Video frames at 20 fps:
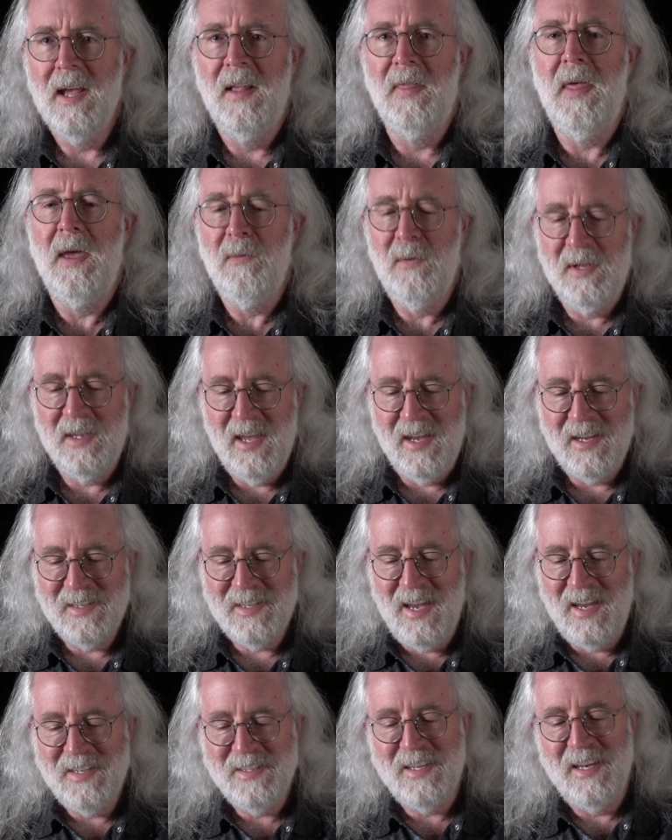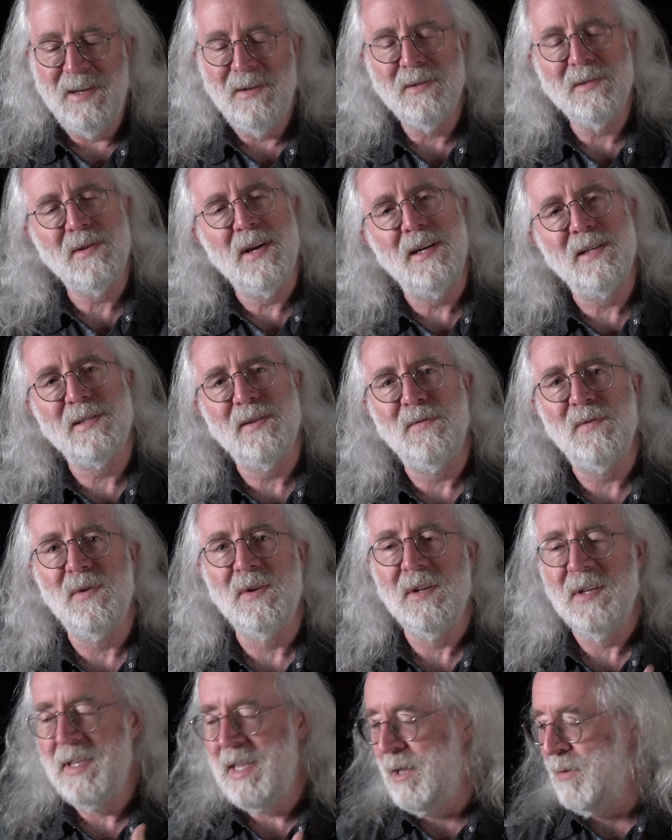They would take single strands of
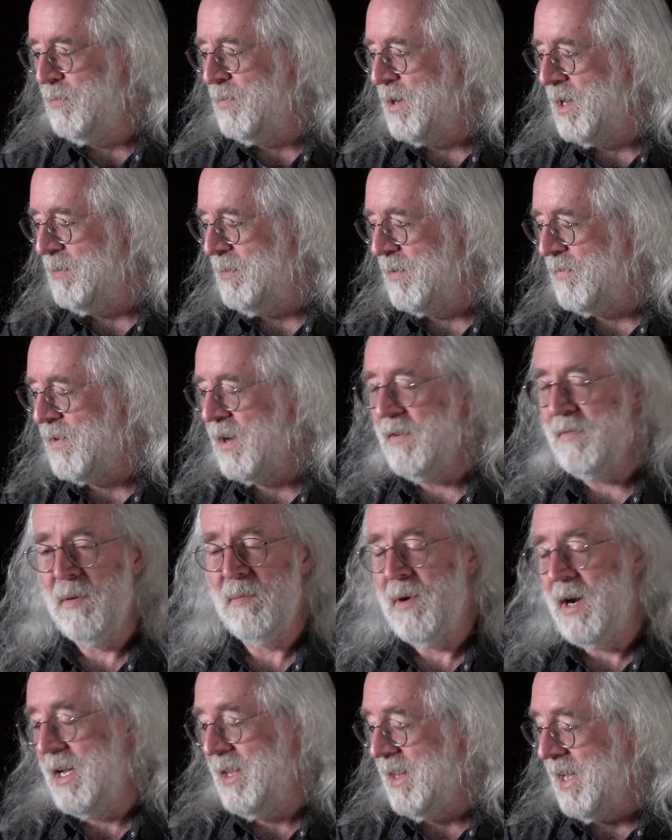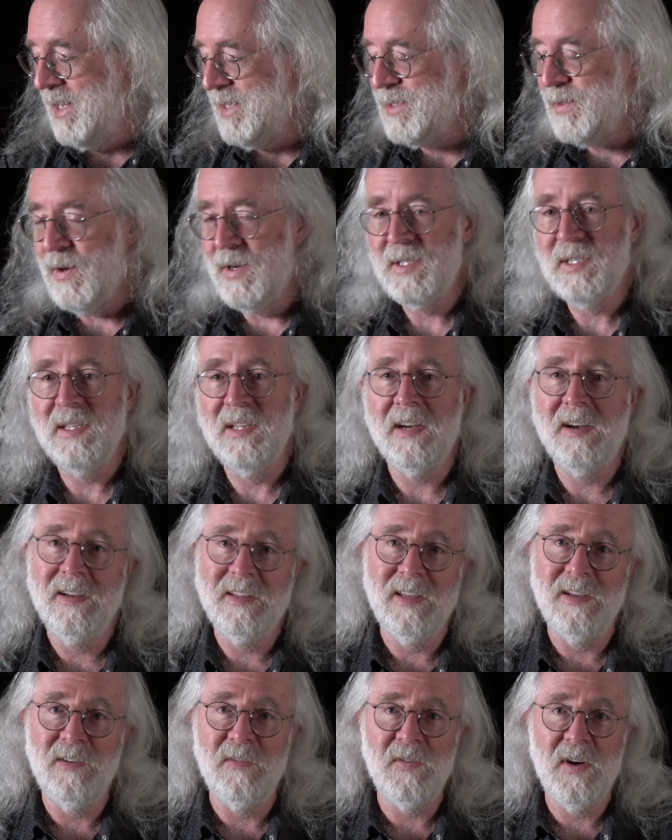wool and they would put them in front of a bright light source and look at
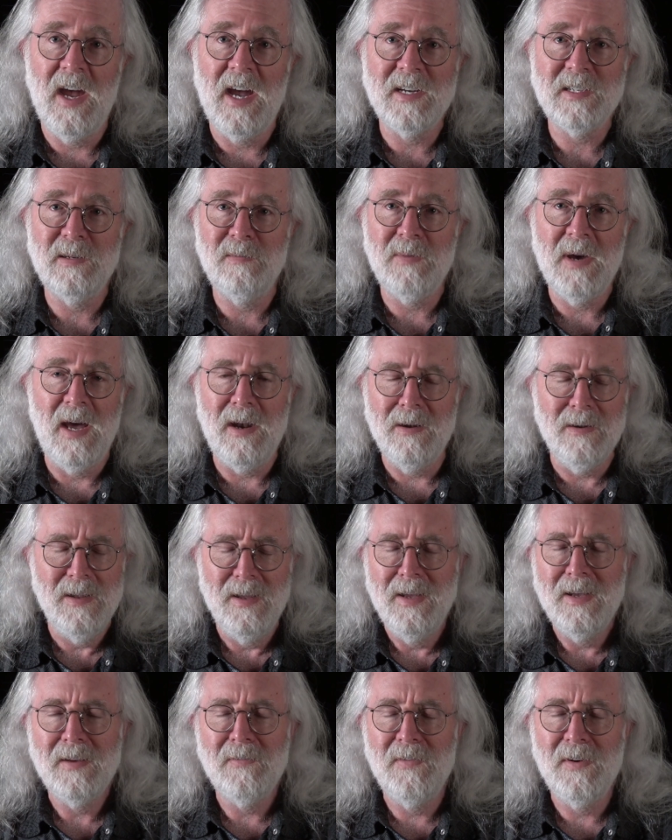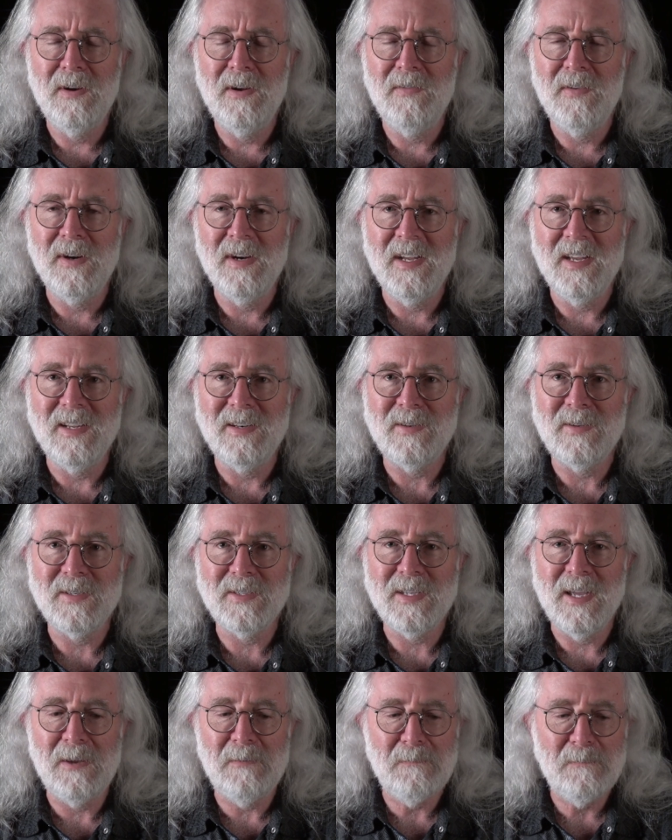the diffraction pattern. Very, very
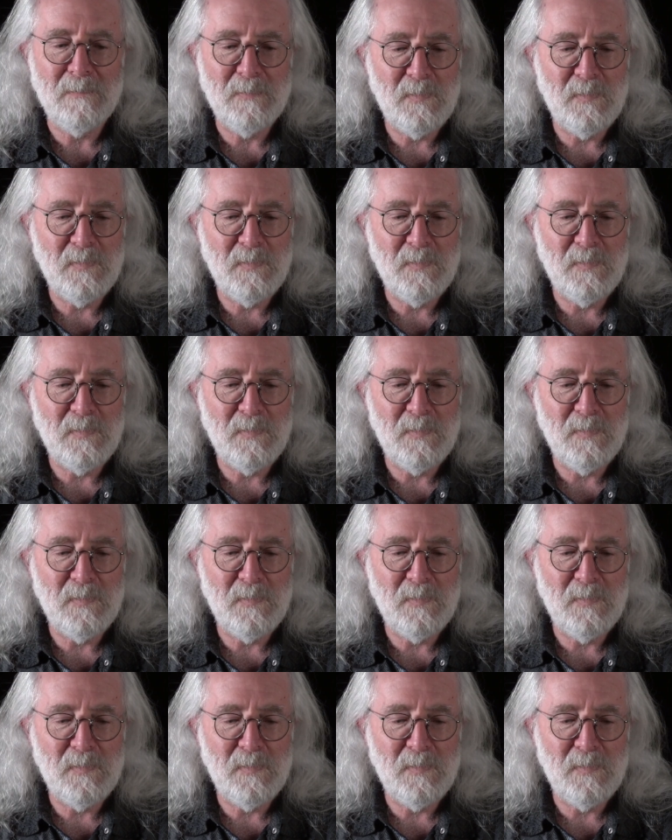interesting.